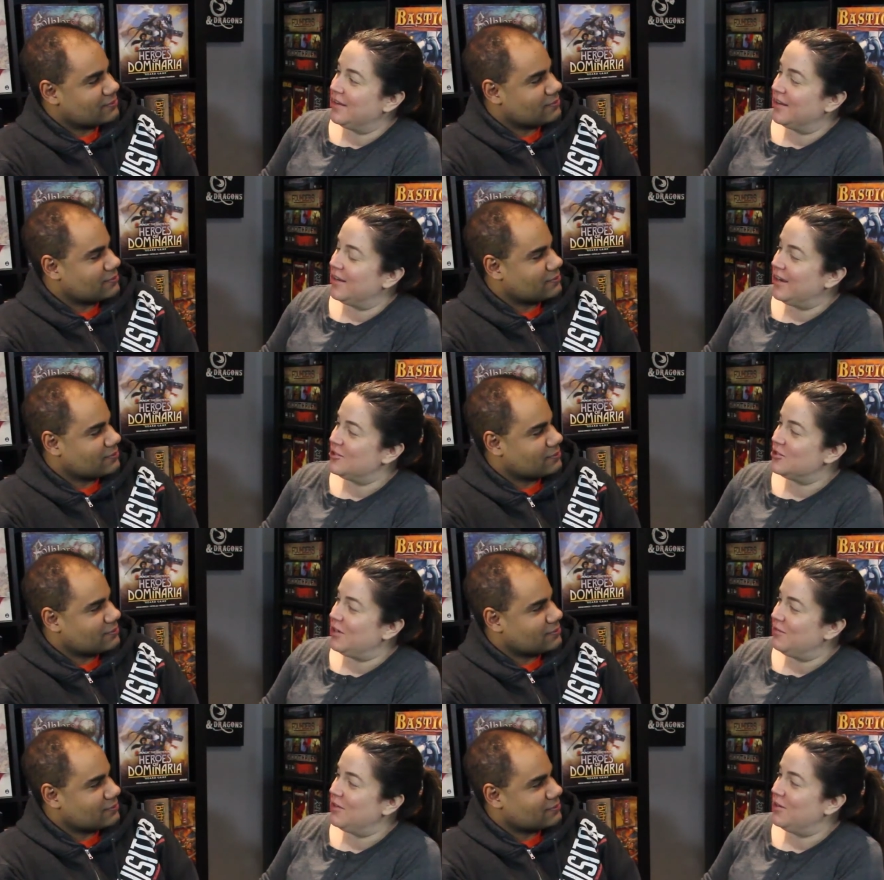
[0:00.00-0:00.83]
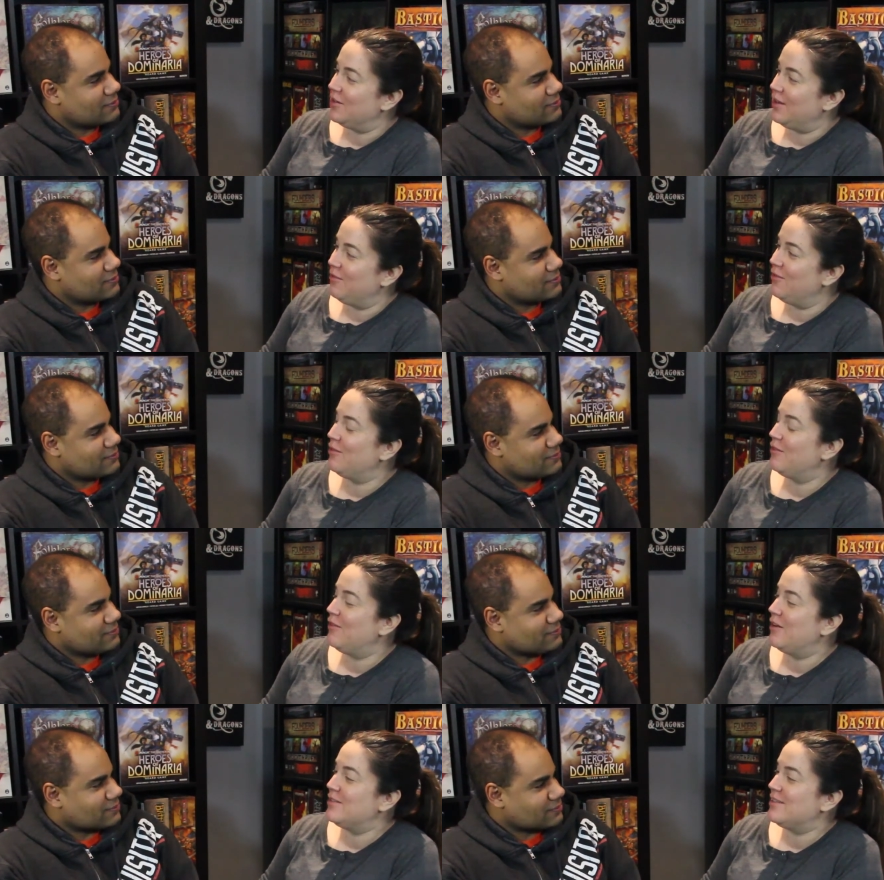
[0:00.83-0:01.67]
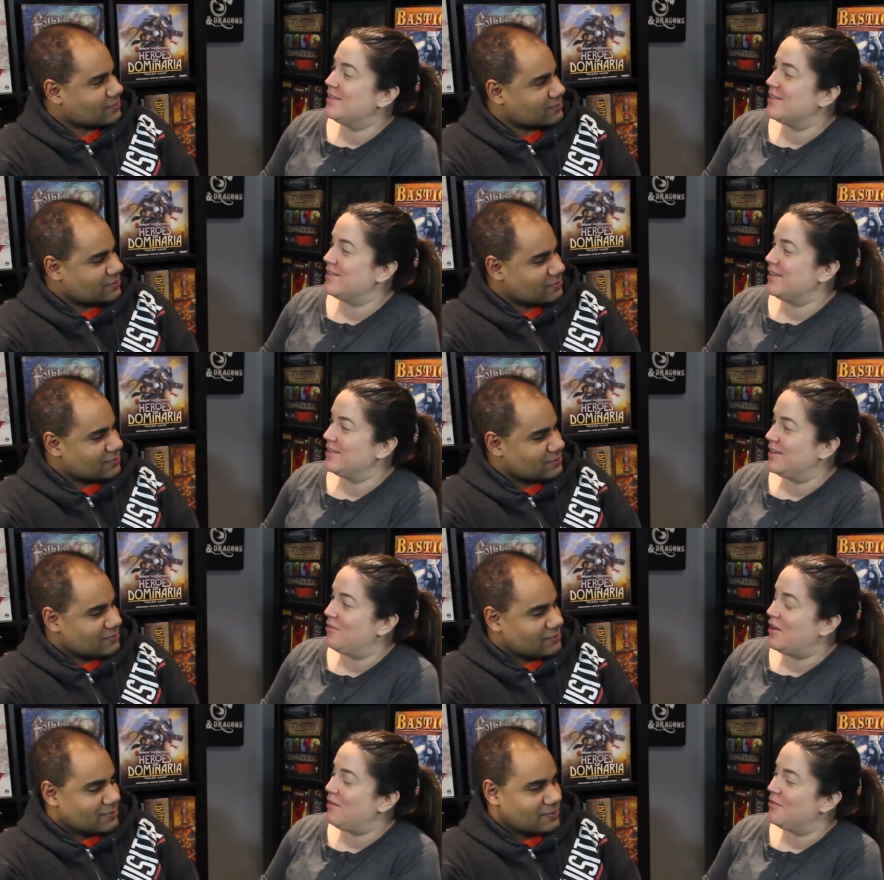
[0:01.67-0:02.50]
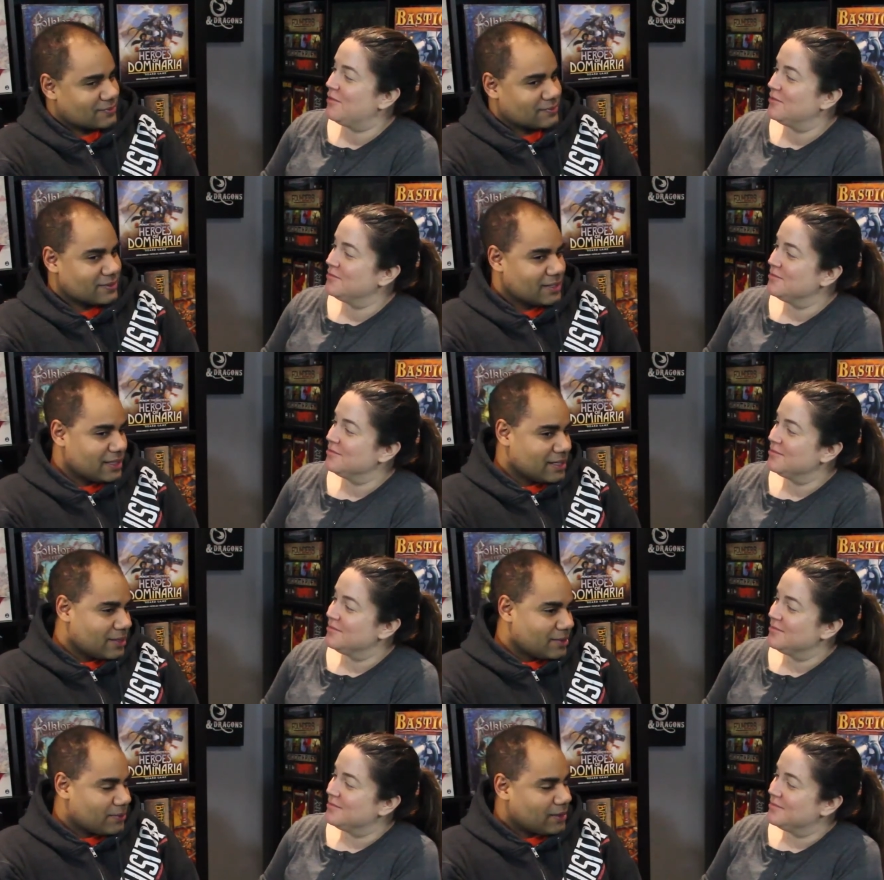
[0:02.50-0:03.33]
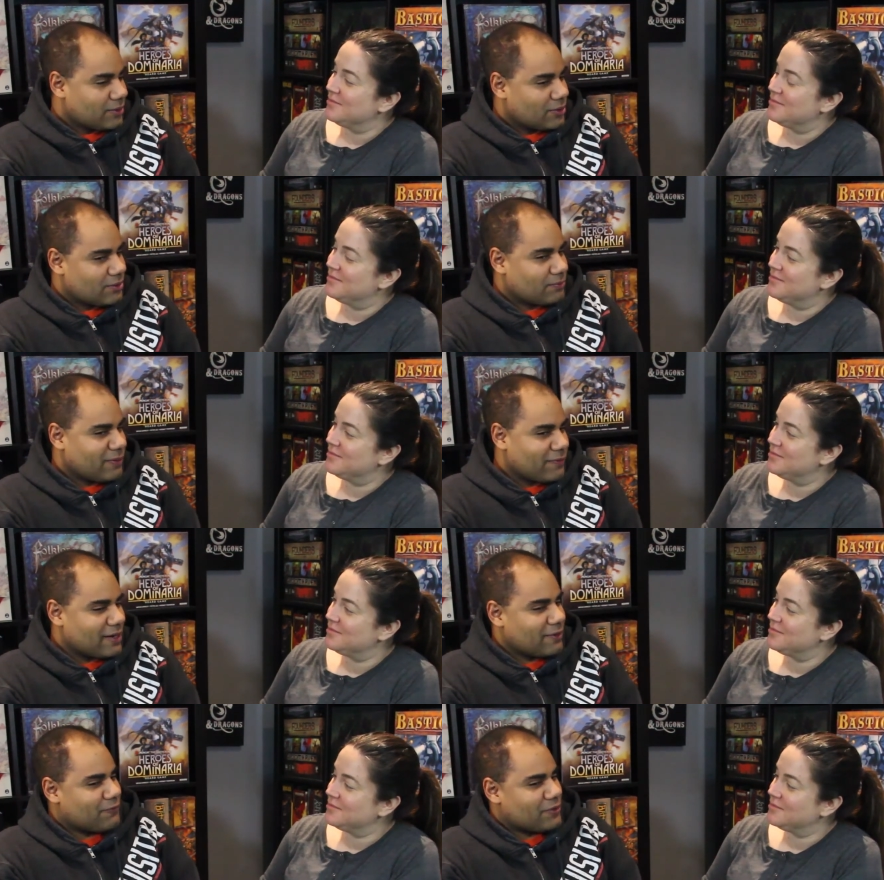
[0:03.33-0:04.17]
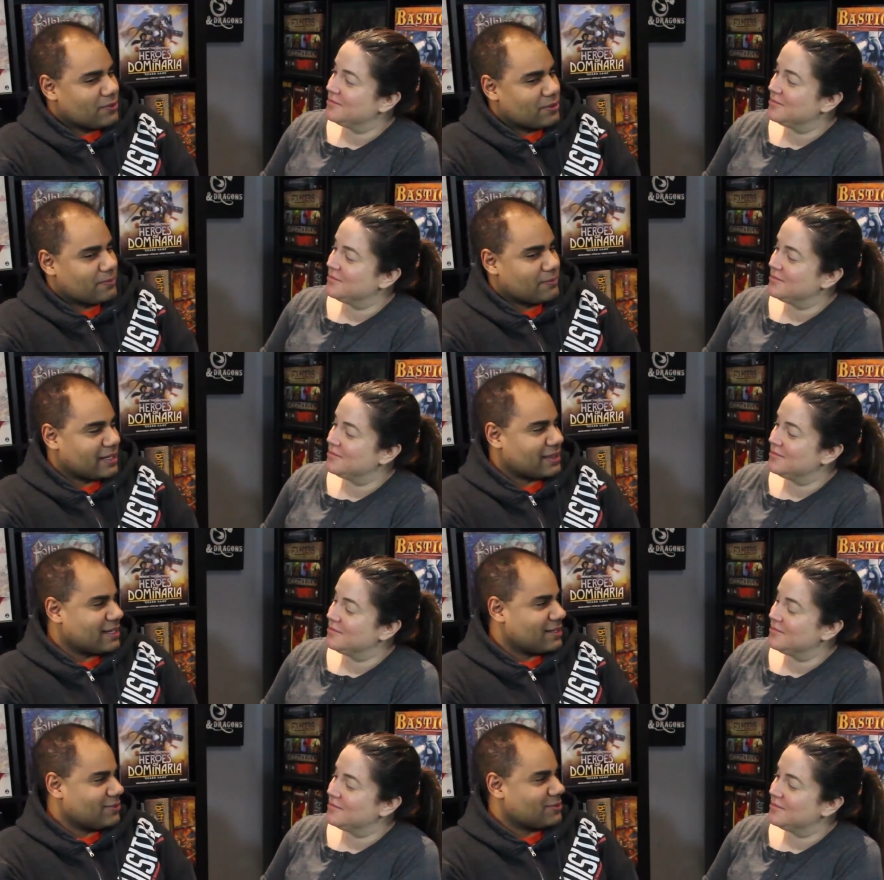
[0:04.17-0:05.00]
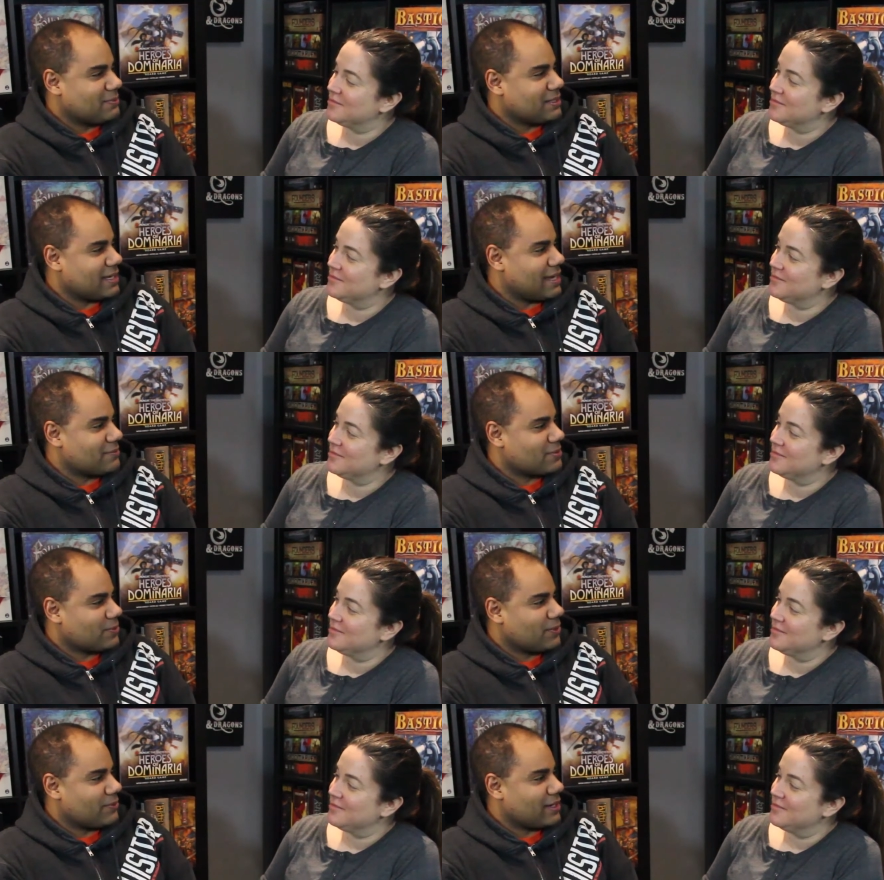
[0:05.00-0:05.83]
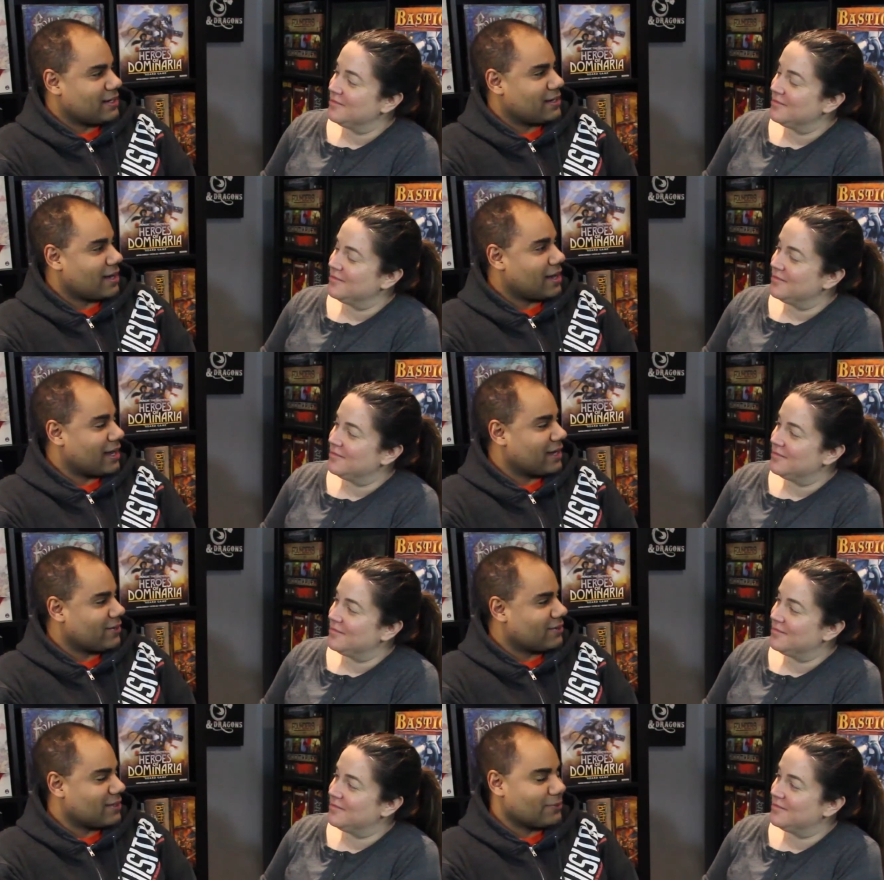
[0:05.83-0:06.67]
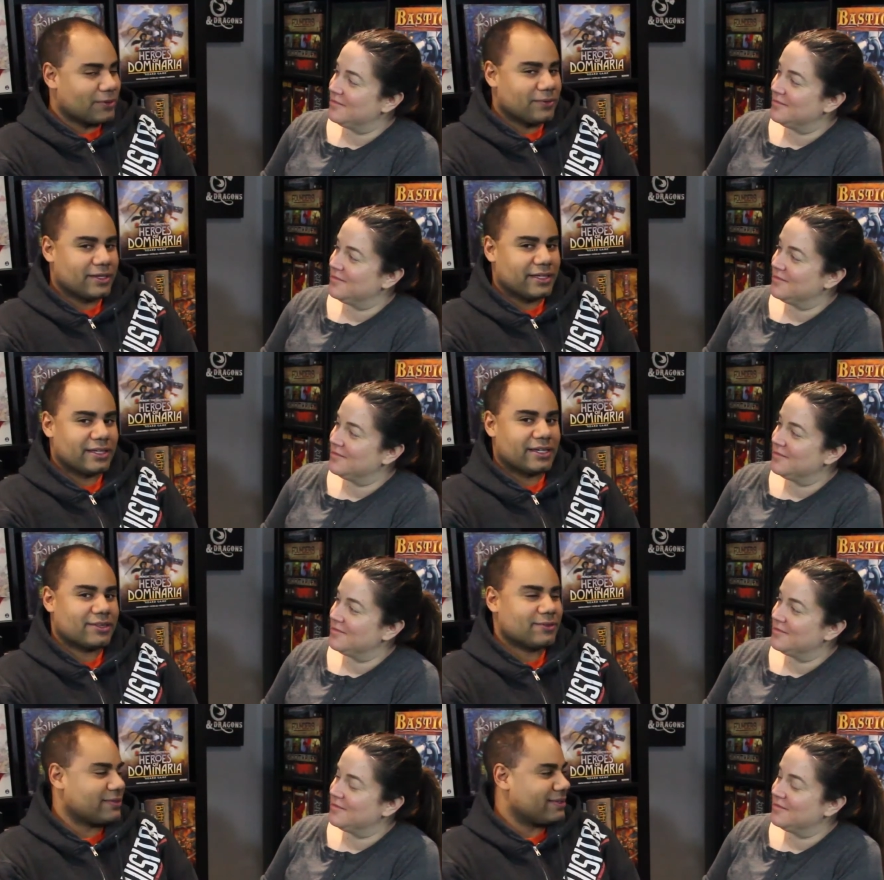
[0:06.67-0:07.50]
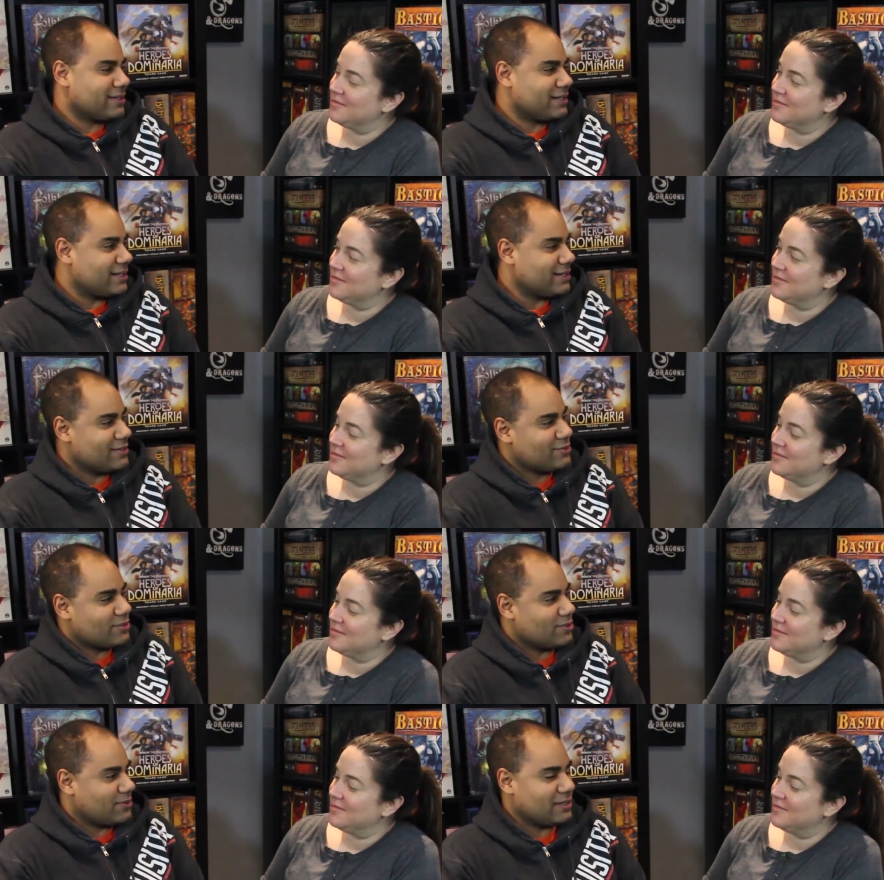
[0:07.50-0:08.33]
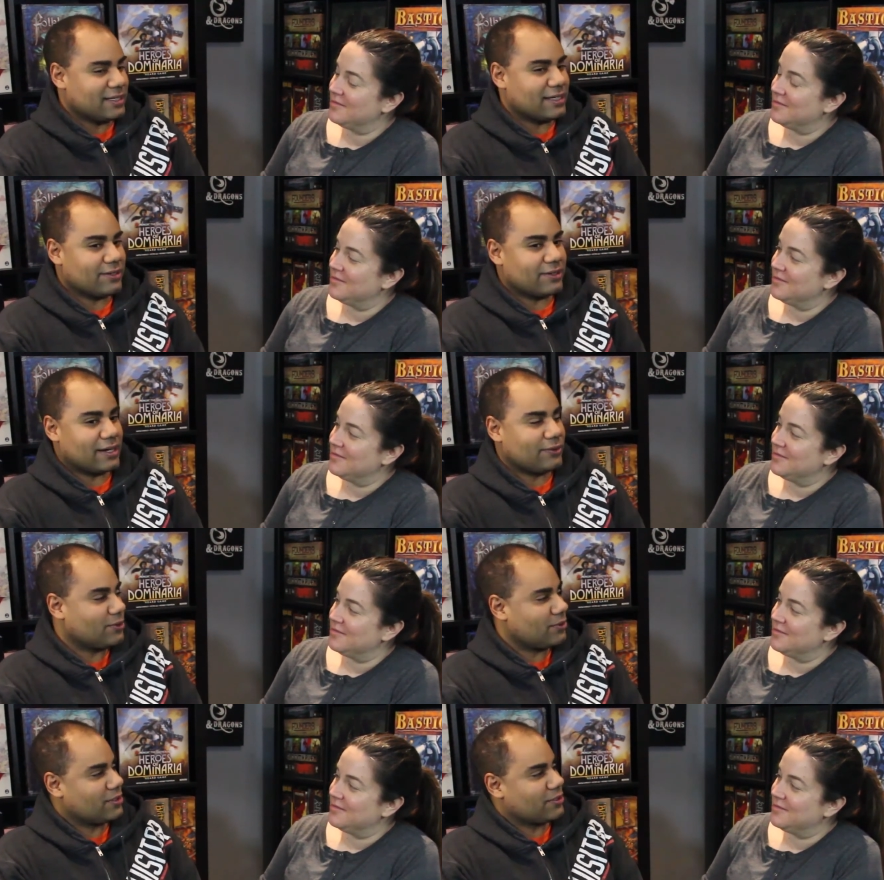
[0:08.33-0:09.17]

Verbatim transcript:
Speaker 1: in the collection, even even if it is a six and a half.
Speaker 2: Well, the, we've had a few of them like that. There's been games that we rated higher that we really liked their ingenuity that are now no